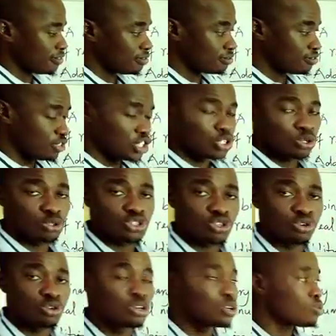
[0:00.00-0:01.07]
video,
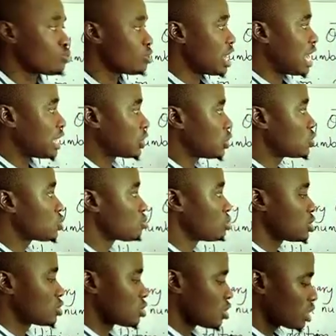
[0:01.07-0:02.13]
so we are going to
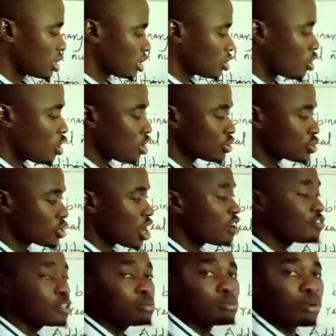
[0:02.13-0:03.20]
be talking or
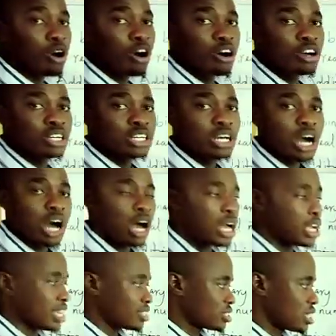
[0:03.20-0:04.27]
solving more
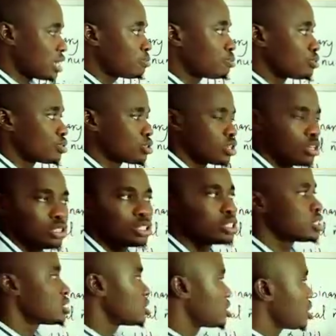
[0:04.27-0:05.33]
examples on
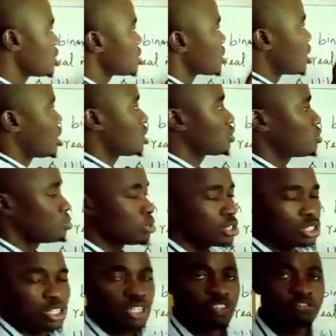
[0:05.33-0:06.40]
this
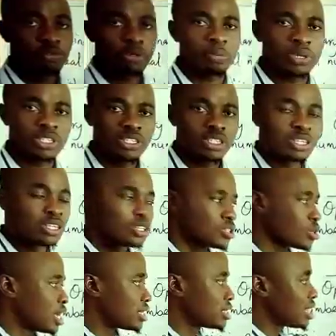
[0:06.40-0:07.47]
commutative property.
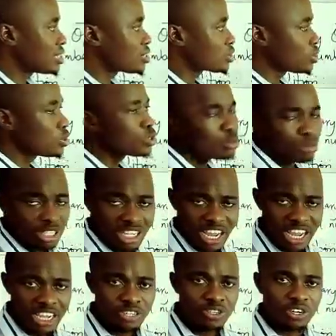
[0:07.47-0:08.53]
So, and that is going to be the
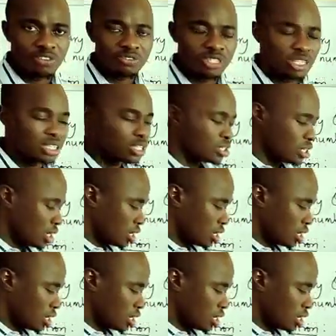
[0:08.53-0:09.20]
end of the